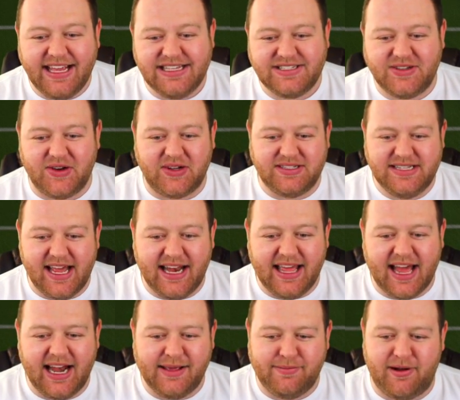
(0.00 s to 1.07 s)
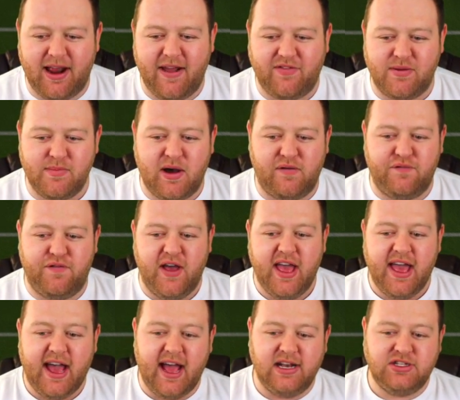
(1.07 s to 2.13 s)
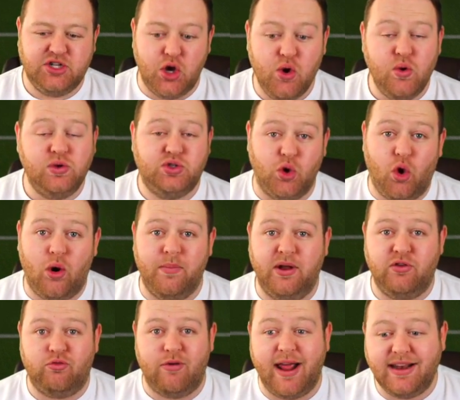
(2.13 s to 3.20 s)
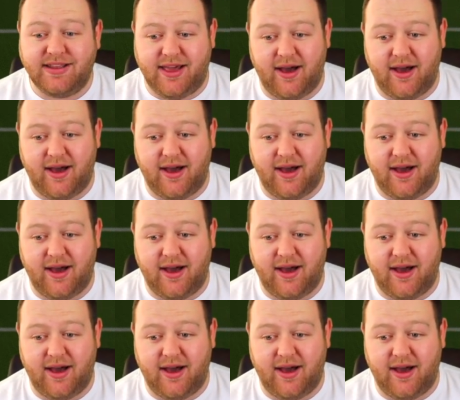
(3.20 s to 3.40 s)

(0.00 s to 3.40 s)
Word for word: He's got Dele Alli Player of the Month and 2 Dortmund red